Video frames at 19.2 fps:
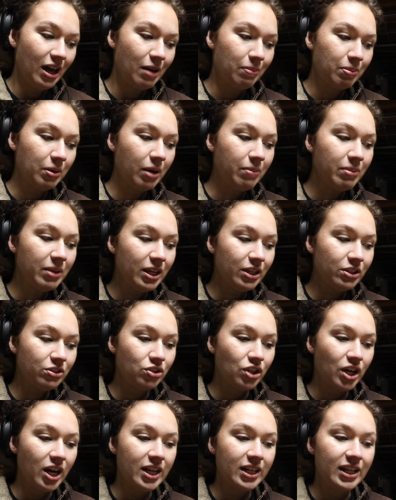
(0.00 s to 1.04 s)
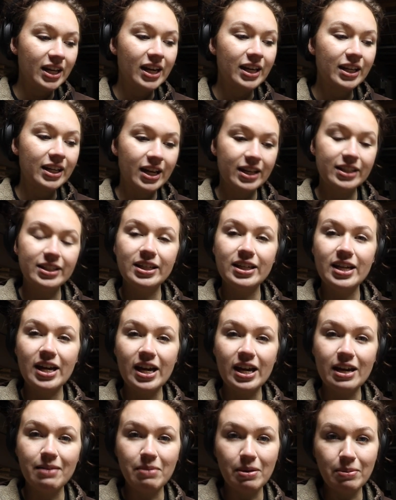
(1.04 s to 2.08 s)
I'll probably try and get it cut
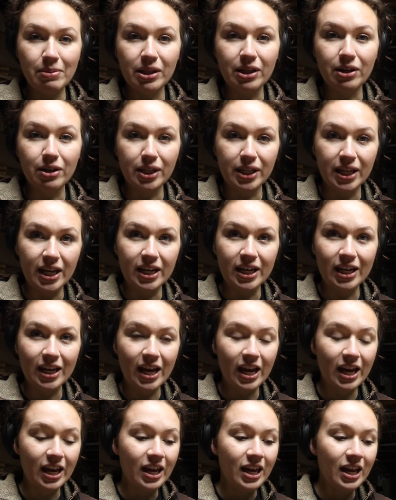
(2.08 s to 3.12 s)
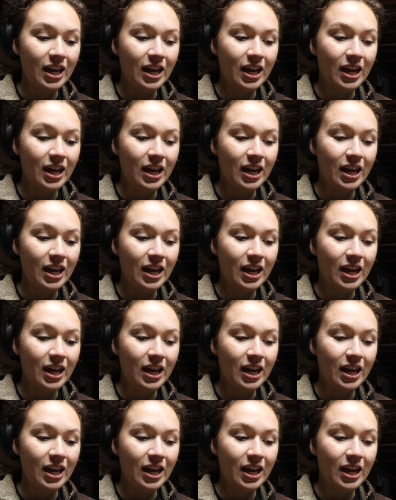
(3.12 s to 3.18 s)
tonight and maybe start sanding it.